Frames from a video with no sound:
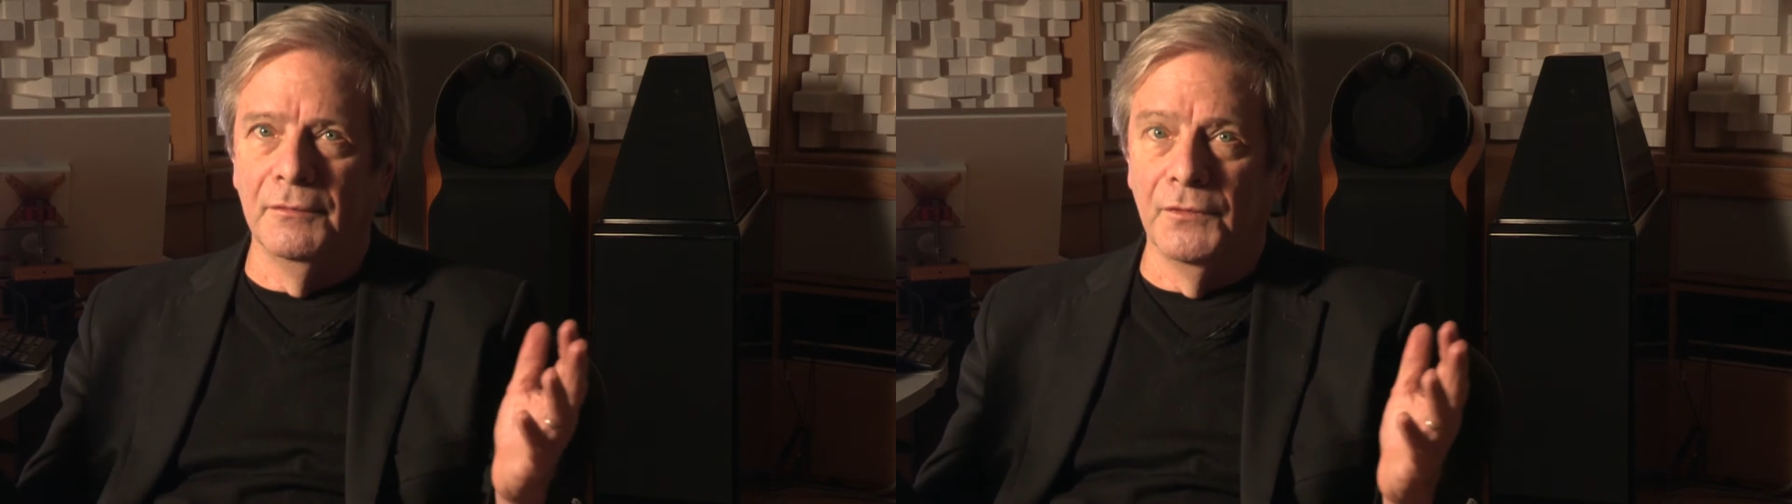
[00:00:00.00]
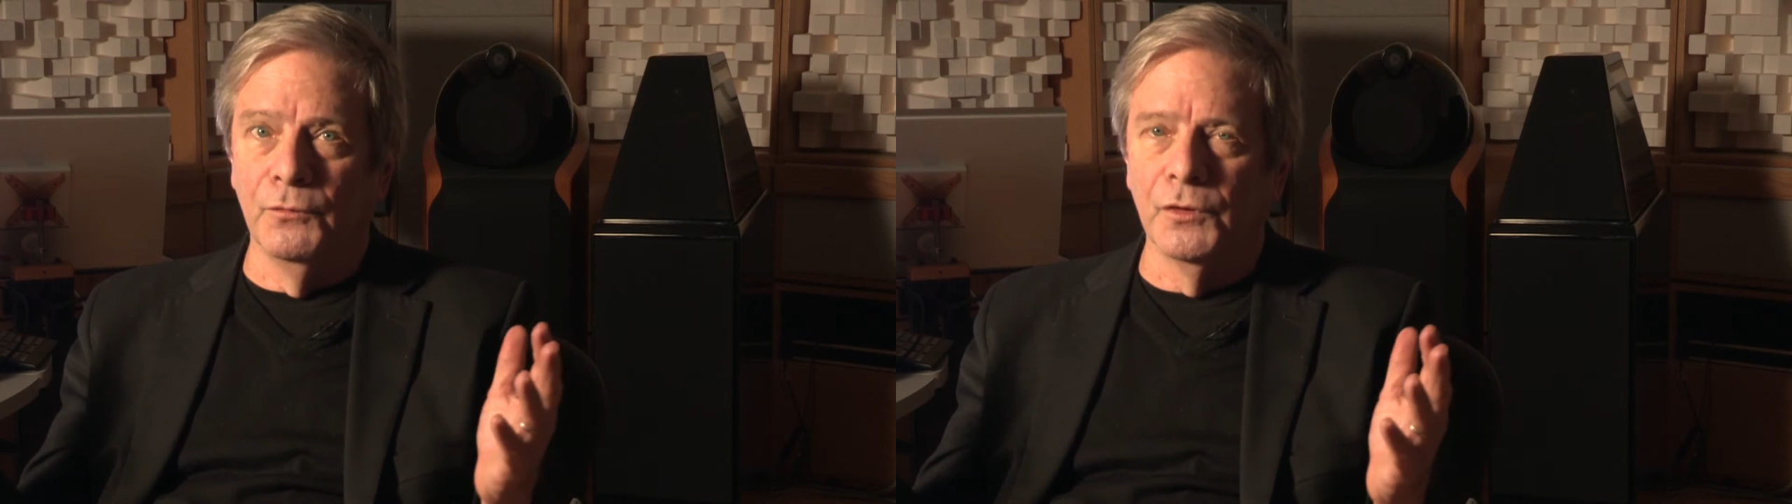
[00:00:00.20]

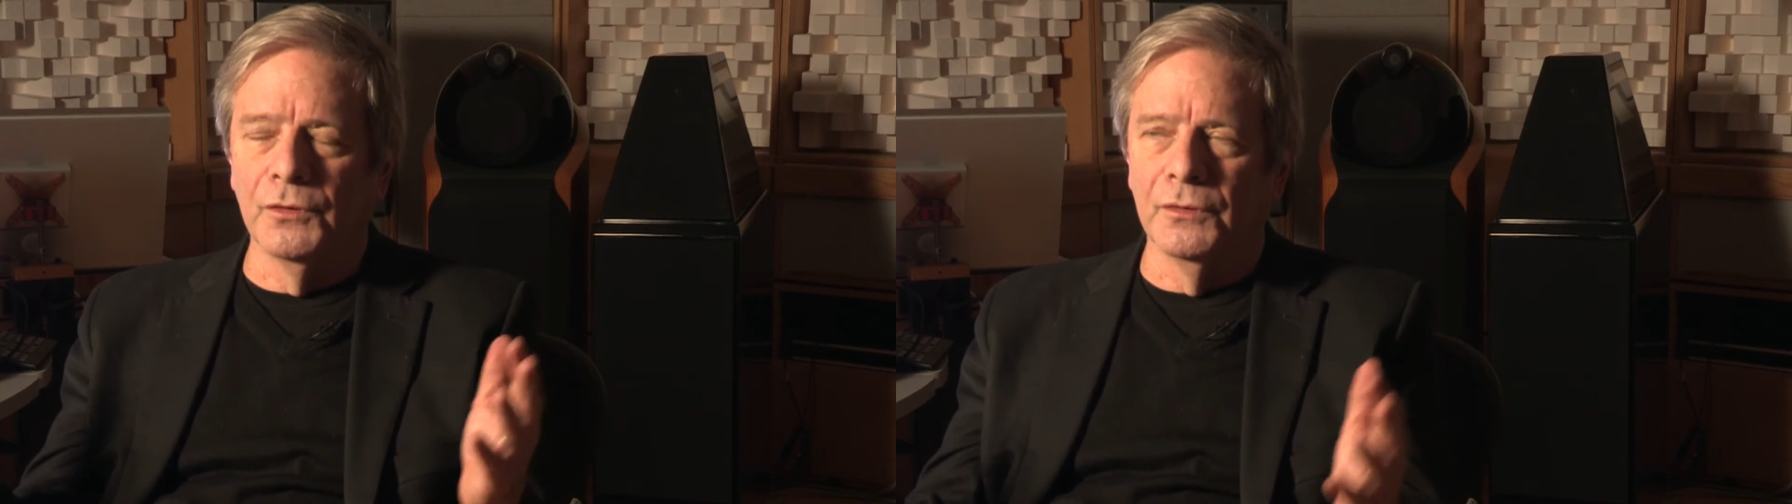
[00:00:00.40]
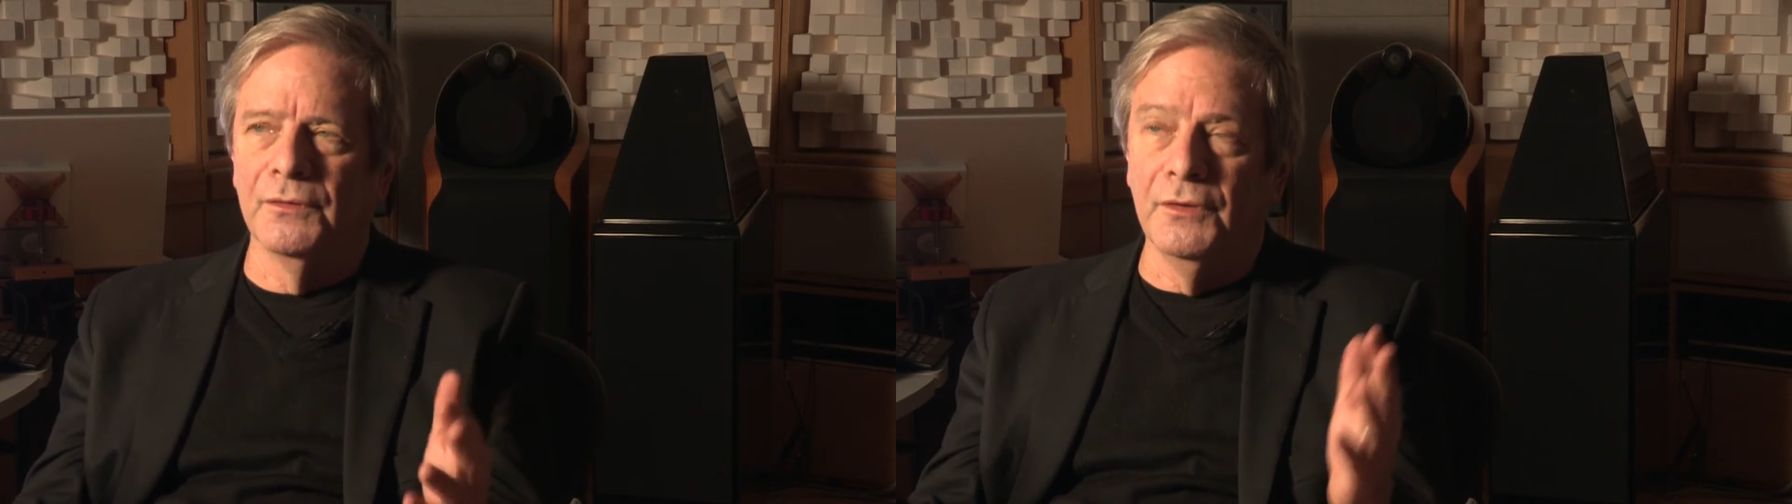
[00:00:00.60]
with the
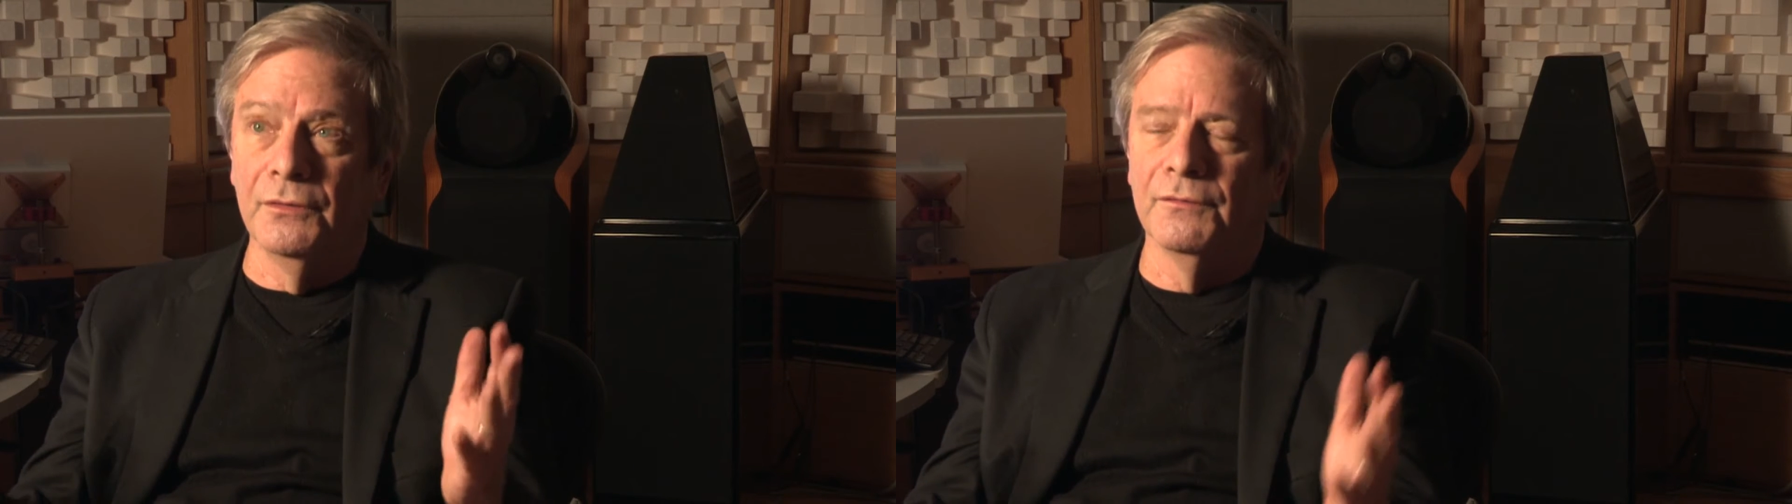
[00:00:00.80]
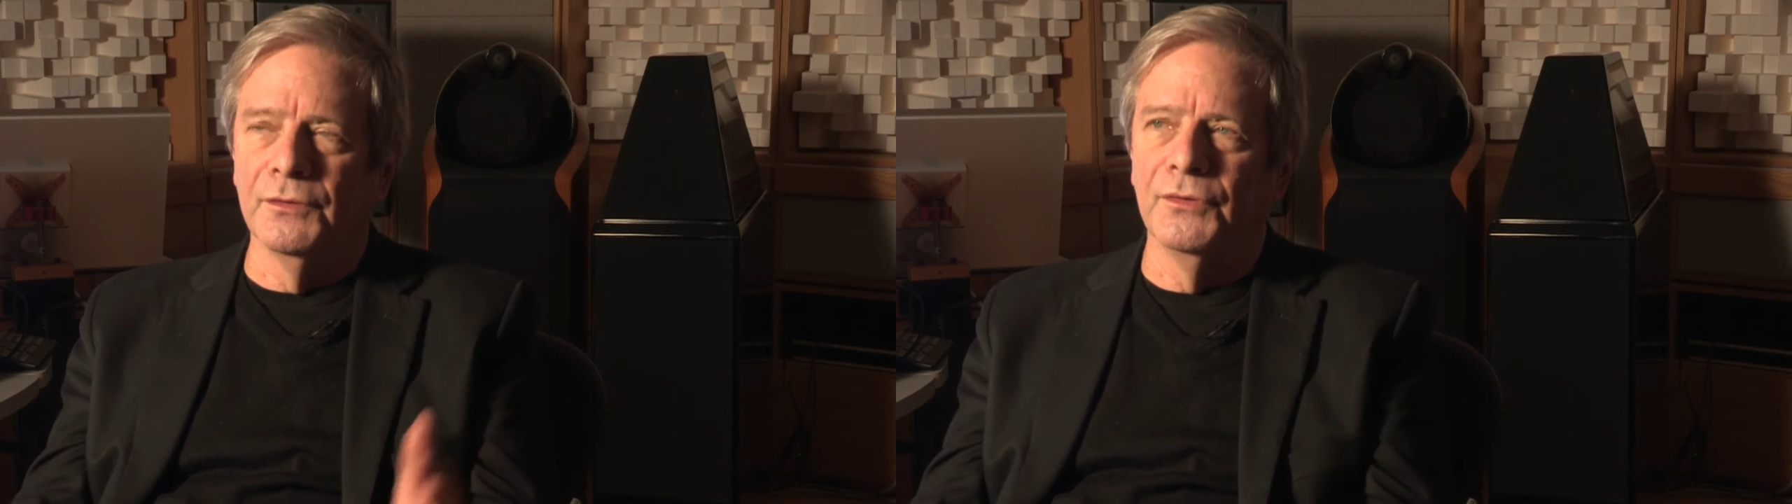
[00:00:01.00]
world, the
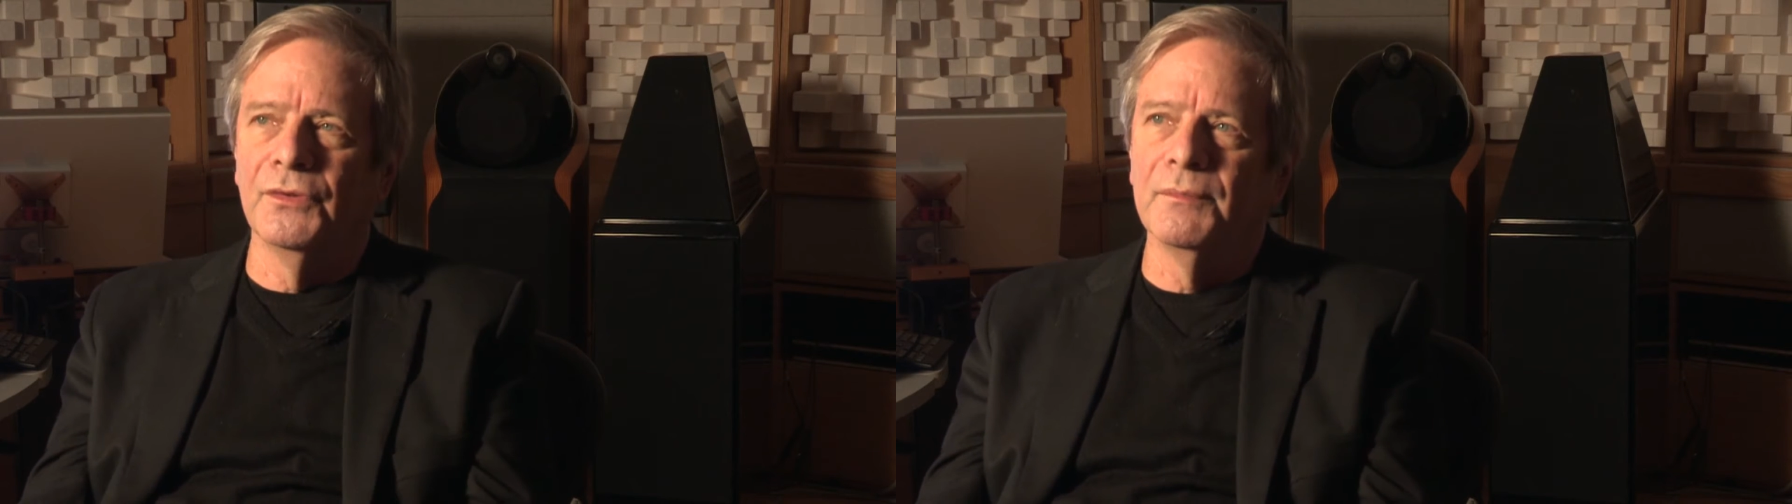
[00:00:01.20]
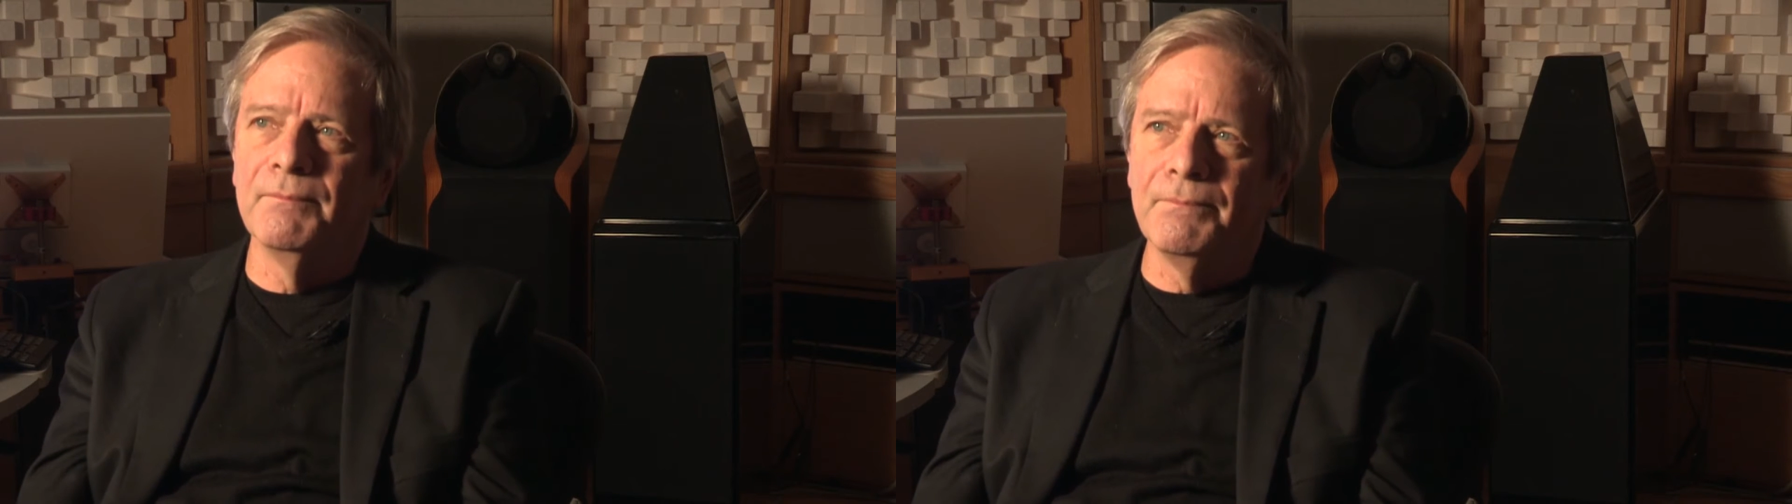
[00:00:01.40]
universe,